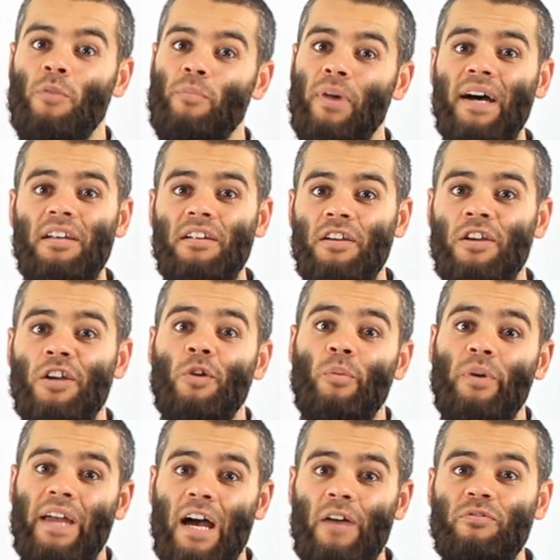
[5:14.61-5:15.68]
But
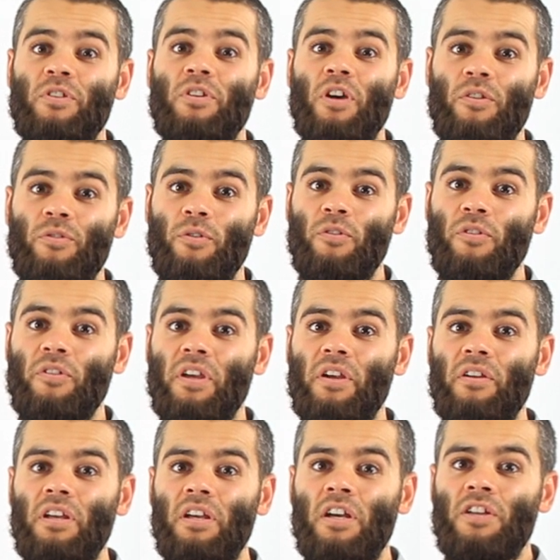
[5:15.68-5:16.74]
we have to go through the
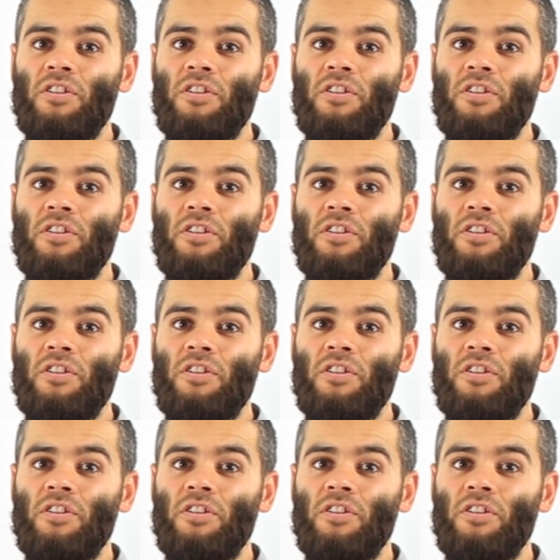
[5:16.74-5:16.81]
theory